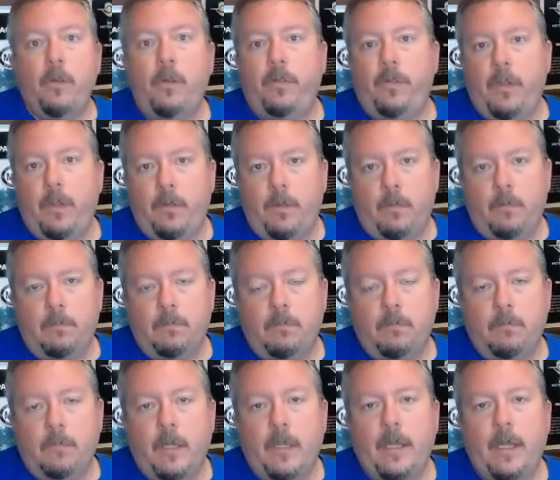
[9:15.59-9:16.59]
in the season.
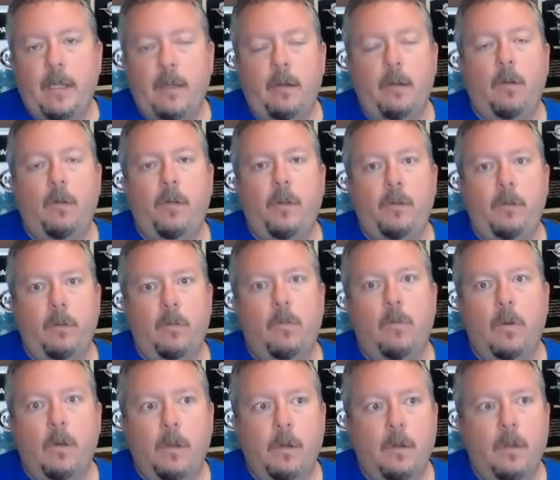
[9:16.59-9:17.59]
Again, it only took
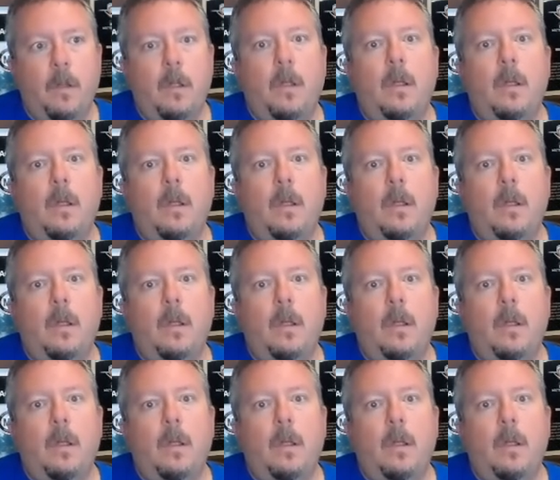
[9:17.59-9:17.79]
one.